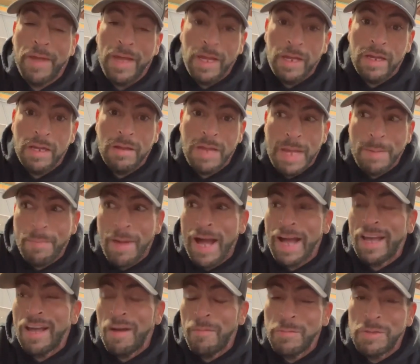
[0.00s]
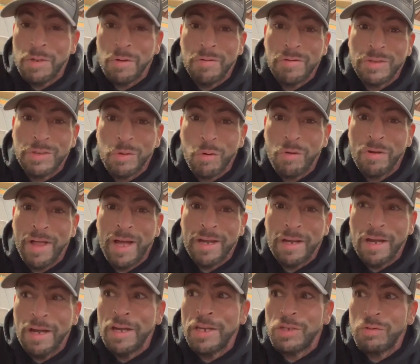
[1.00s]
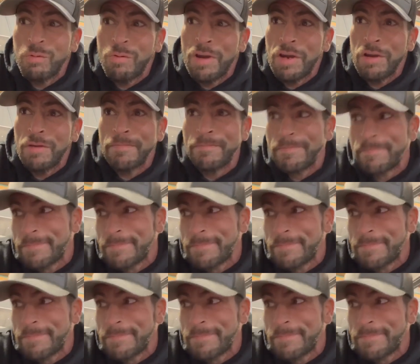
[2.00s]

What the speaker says: and it might come to a store like us where